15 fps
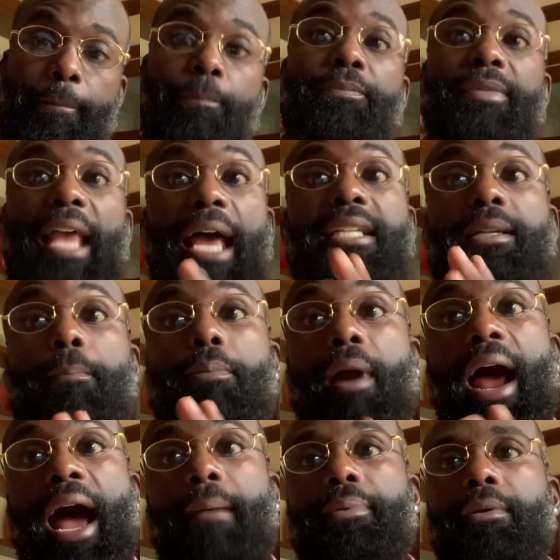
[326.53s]
That's a
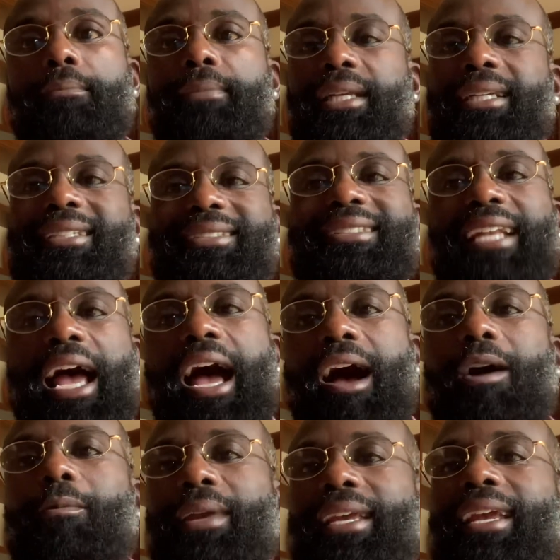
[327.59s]
problem, because
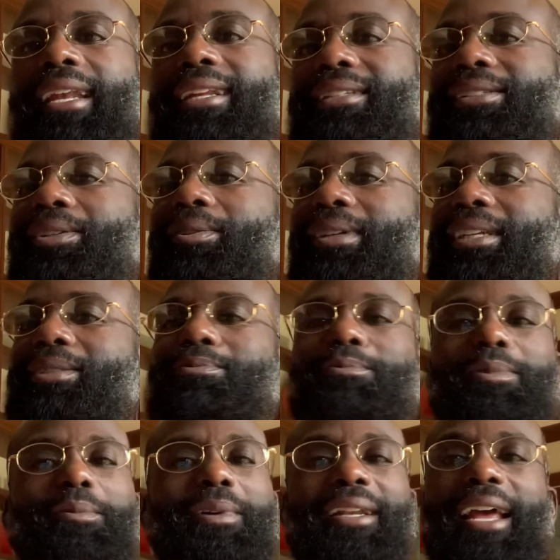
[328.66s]
now we get into this,
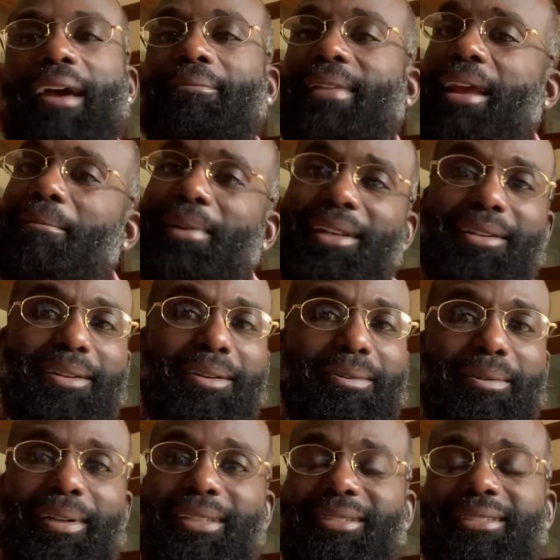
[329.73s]
what have they been
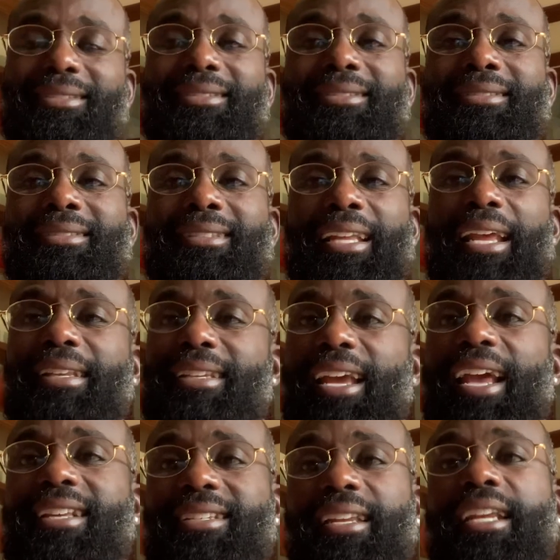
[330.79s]
doing? And
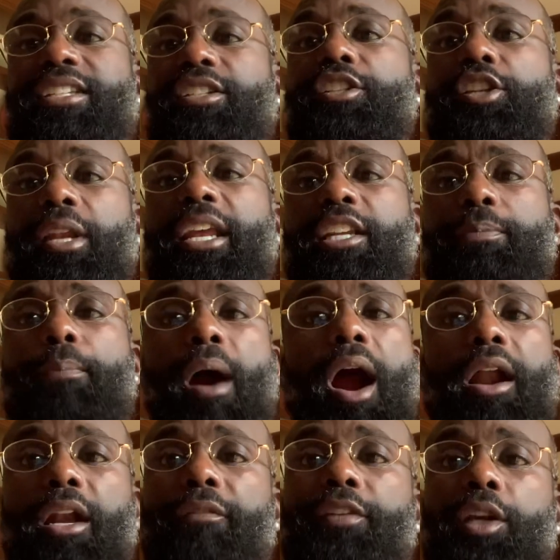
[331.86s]
yes, it's
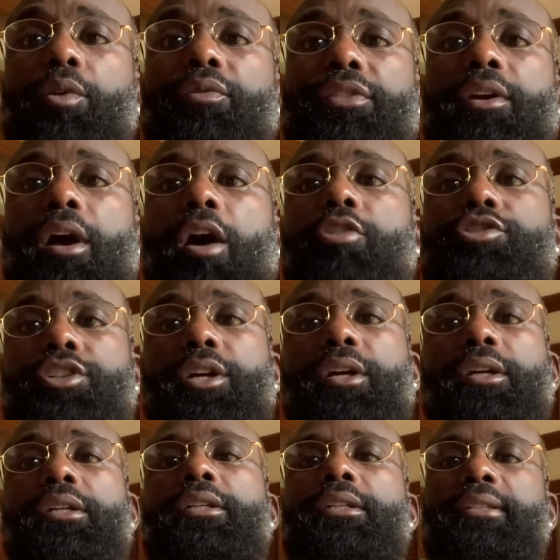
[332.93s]
part of youth culture
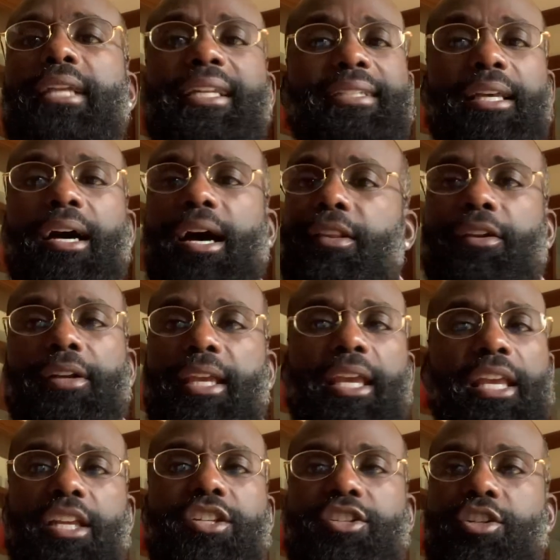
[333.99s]
that the other
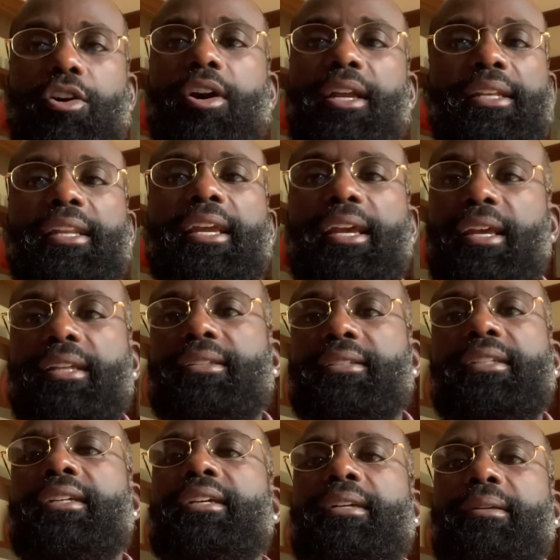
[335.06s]
kids joined in.
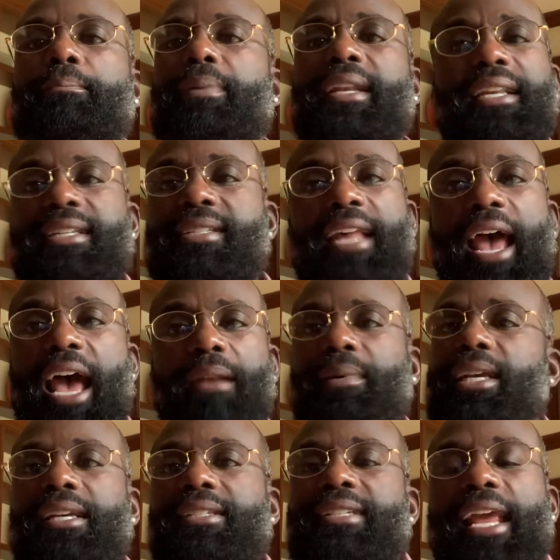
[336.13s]
But it's sad
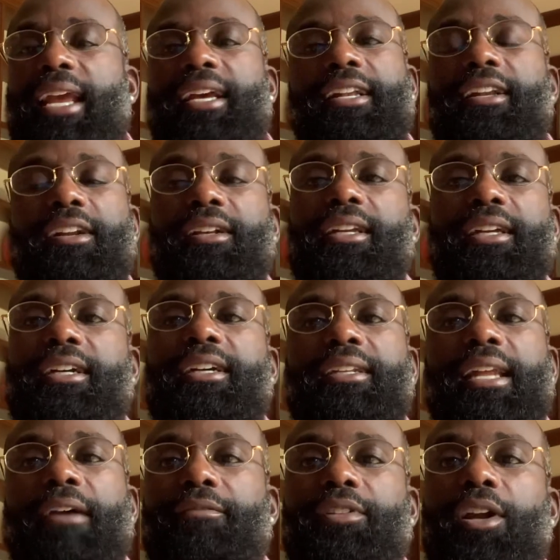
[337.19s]
because they clearly couldn't
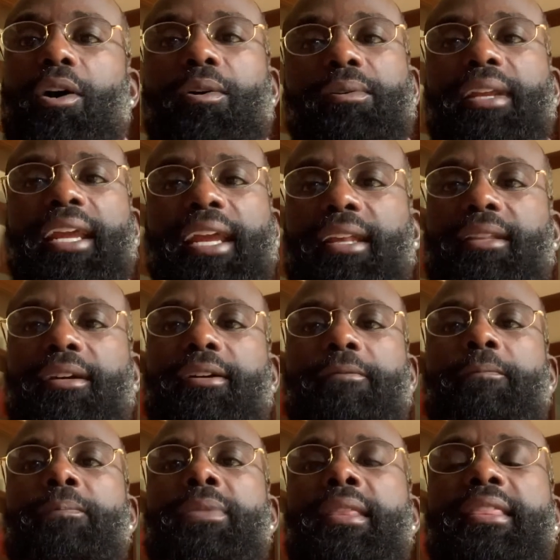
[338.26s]
have known either.
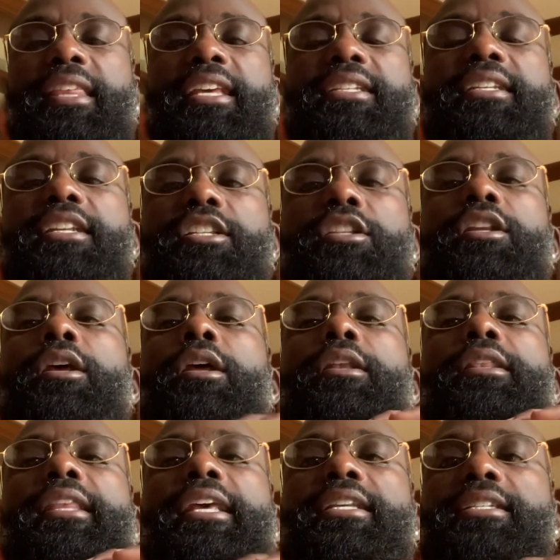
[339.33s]
This
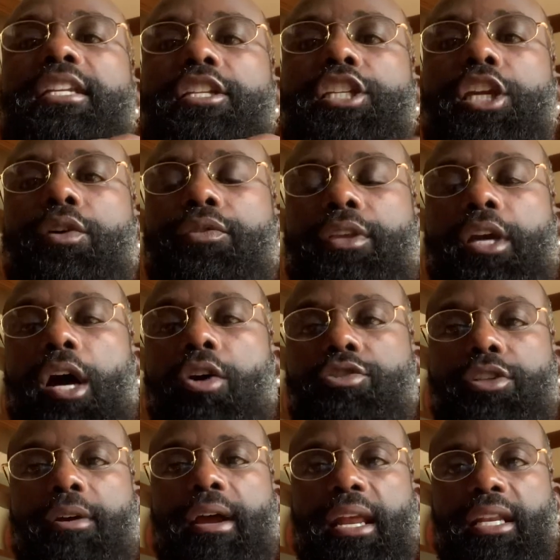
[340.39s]
is youth
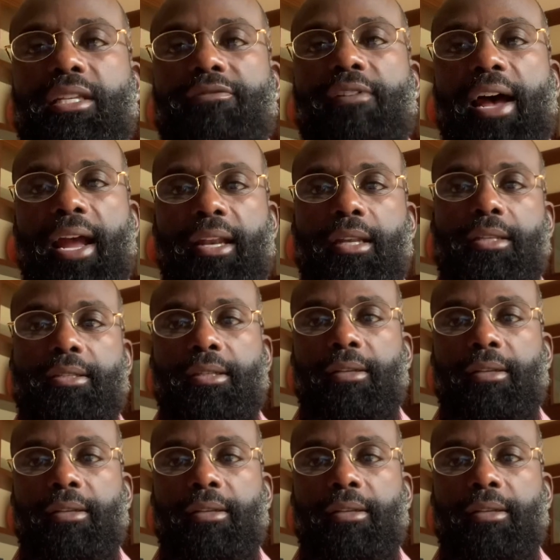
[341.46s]
culture at its finest.